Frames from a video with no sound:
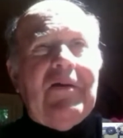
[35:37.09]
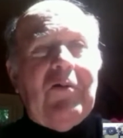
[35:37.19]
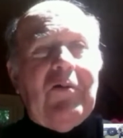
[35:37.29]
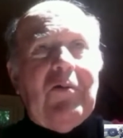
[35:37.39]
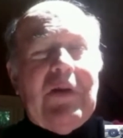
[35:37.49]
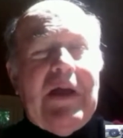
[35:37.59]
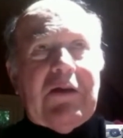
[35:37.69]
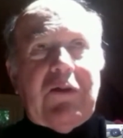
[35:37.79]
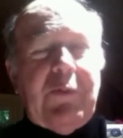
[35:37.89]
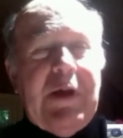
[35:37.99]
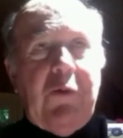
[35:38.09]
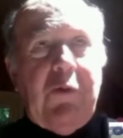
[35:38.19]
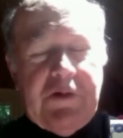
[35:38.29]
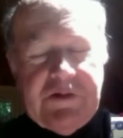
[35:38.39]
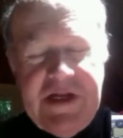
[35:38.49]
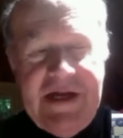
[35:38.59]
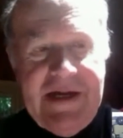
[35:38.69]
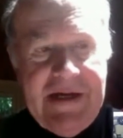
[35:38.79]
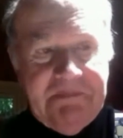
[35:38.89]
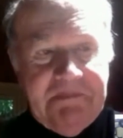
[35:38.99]
like three-quarters
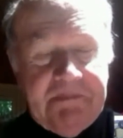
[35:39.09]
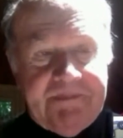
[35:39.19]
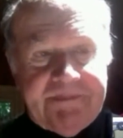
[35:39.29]
time